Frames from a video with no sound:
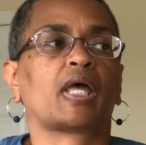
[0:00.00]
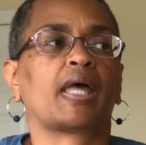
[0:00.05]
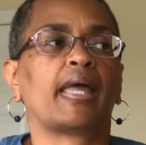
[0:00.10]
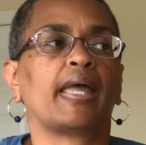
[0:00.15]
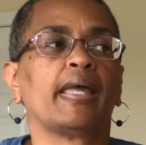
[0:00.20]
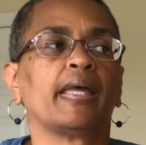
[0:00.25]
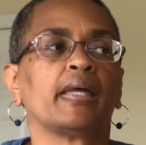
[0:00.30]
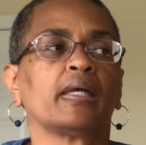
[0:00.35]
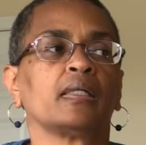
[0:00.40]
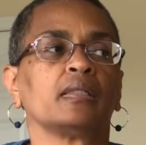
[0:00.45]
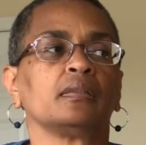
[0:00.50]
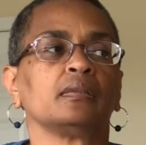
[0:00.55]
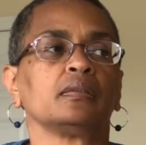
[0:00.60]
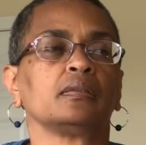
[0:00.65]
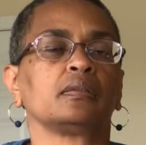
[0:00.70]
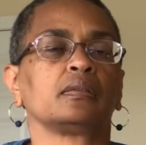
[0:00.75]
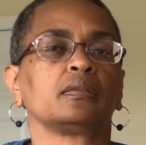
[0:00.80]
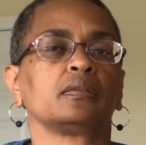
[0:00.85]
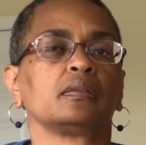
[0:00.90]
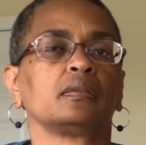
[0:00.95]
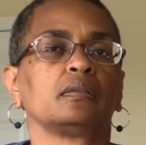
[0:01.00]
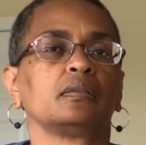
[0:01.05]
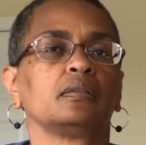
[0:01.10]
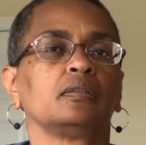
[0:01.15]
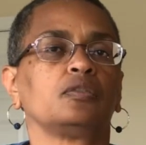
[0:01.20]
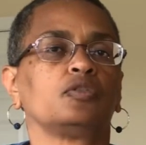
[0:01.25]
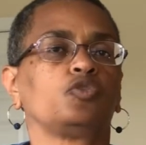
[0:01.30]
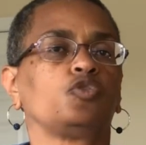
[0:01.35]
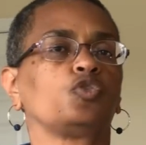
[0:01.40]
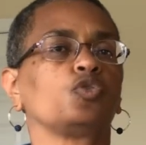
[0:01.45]
and
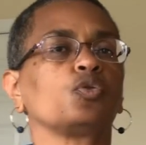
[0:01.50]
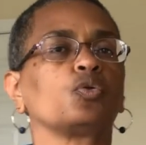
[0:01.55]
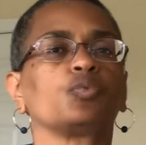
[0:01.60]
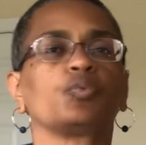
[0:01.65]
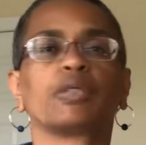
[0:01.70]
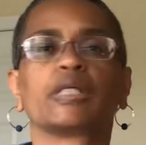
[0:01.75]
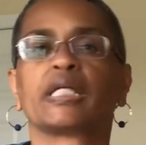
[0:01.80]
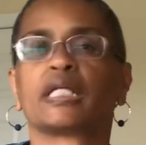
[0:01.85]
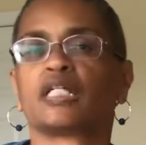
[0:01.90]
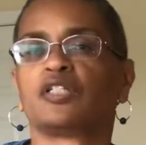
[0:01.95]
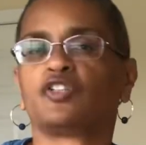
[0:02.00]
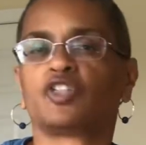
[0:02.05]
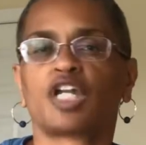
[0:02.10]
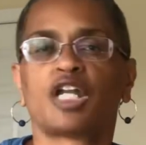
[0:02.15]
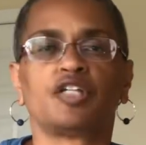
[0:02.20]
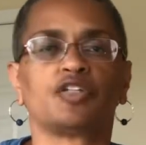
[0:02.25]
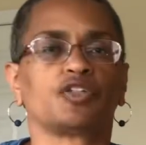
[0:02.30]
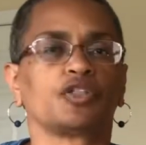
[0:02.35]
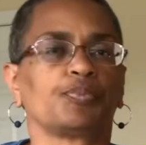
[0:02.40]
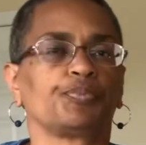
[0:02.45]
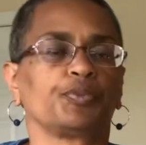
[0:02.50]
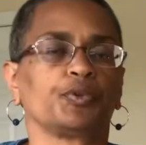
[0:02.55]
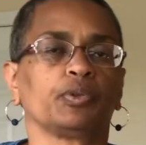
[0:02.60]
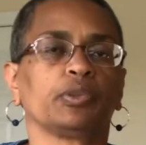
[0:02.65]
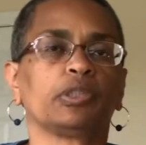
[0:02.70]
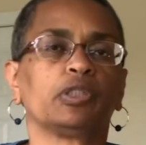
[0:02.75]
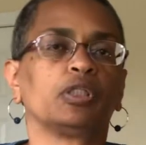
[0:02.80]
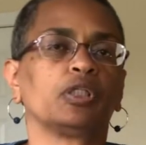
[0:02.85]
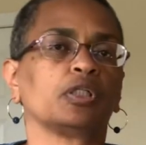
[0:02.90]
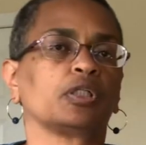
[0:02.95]
jewelry can change up your
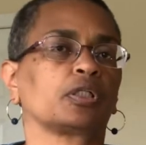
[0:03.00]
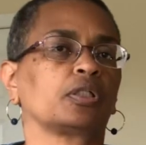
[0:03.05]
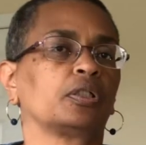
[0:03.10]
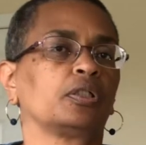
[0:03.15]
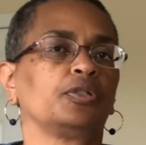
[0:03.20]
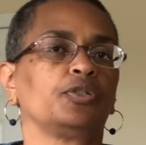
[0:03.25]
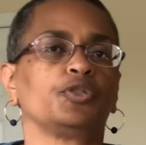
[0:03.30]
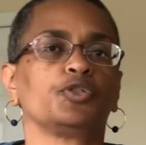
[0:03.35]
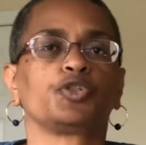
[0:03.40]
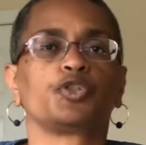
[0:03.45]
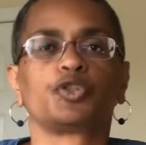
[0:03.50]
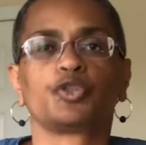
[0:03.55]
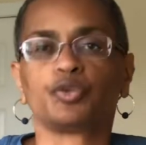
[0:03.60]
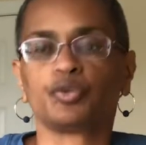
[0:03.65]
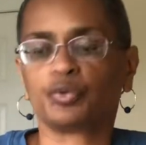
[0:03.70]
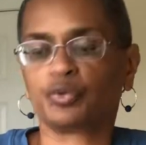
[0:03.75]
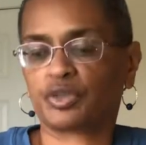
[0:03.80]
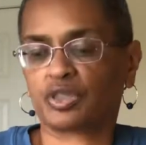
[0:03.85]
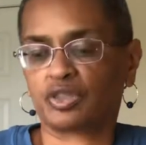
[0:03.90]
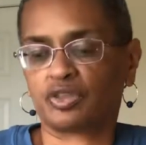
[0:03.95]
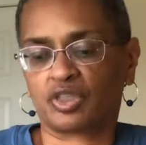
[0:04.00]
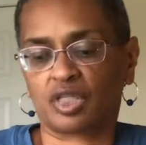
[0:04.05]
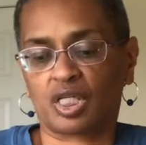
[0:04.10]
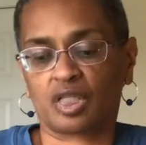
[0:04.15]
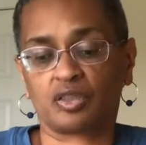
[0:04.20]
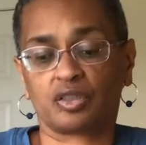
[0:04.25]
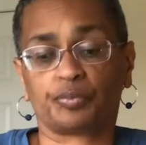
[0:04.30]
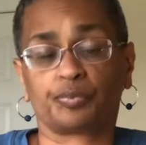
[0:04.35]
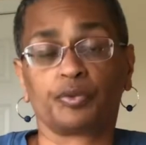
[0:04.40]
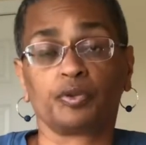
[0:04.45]
look, your shoes can
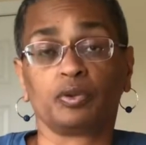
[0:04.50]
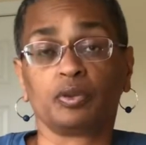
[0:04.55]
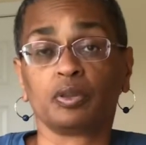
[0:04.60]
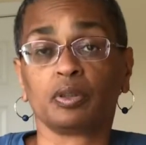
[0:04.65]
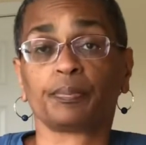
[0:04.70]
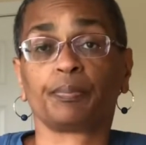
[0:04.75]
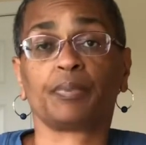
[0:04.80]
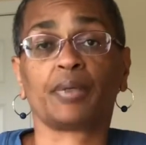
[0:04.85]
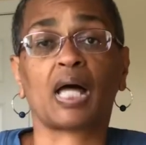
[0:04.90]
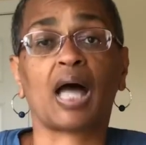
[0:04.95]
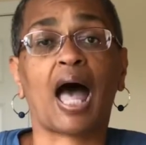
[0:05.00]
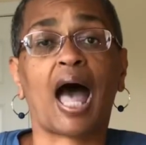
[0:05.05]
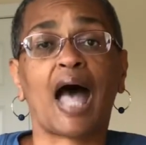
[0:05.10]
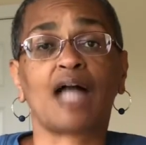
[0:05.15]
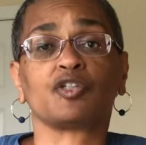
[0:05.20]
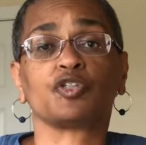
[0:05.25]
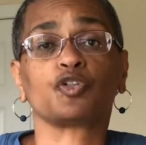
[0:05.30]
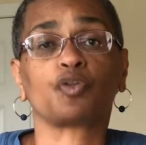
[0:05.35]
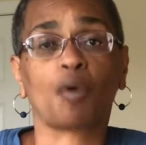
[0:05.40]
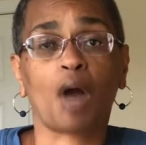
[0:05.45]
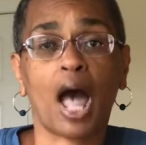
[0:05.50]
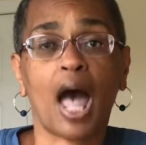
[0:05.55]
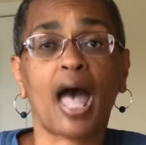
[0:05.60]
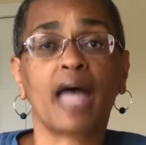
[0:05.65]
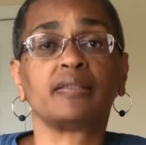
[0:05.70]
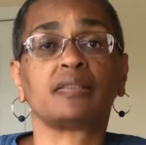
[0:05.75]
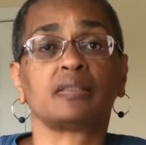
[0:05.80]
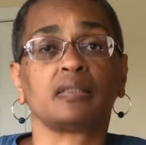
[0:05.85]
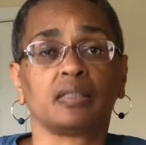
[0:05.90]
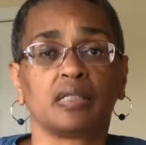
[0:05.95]
change up your look, but I try
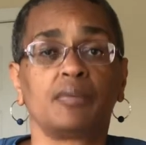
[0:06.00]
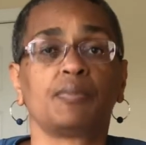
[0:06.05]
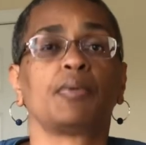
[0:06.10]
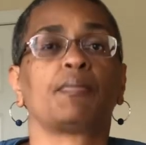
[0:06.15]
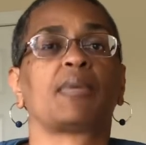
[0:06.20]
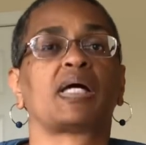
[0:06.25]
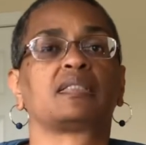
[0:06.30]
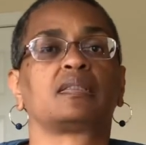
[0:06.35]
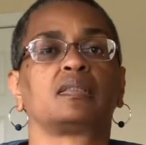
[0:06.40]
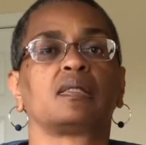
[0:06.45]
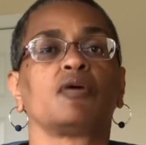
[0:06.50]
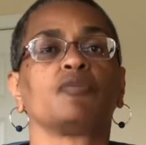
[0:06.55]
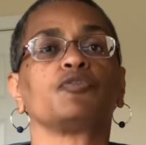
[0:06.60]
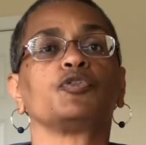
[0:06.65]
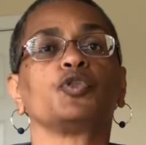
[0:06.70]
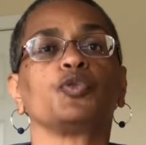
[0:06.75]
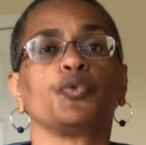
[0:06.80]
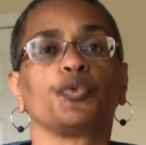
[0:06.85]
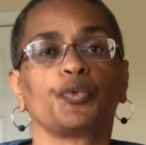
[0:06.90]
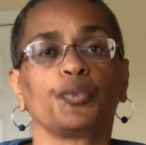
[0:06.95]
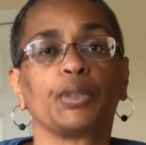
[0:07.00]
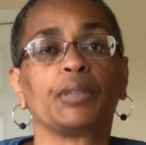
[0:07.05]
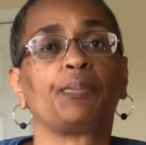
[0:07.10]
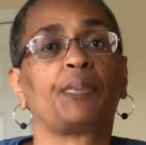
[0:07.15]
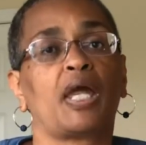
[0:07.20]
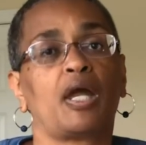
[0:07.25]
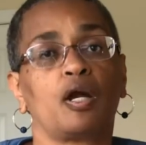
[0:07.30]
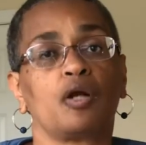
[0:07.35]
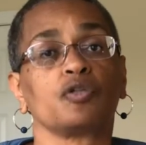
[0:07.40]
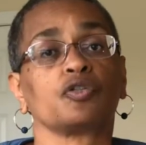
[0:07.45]
to limit myself to 3
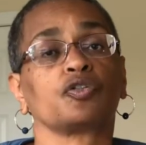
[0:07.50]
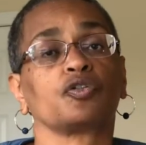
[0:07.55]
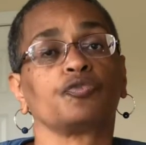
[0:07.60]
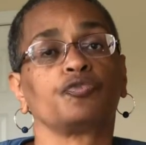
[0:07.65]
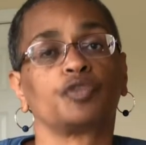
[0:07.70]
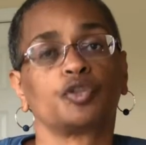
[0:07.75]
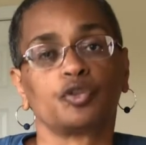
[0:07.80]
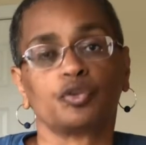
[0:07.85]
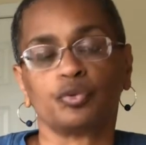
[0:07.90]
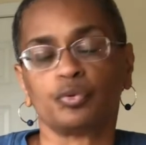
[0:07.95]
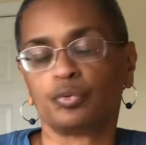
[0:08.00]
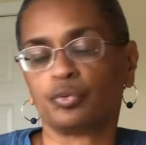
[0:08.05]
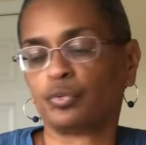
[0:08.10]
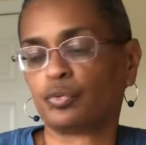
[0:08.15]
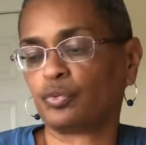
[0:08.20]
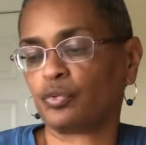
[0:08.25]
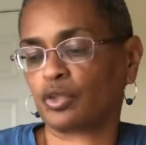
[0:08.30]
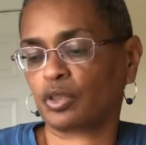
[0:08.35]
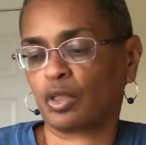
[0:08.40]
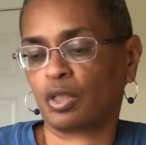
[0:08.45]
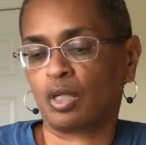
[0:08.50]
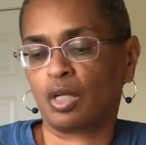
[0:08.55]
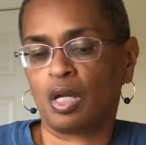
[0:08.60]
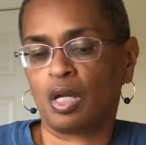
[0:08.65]
pairs of shoes,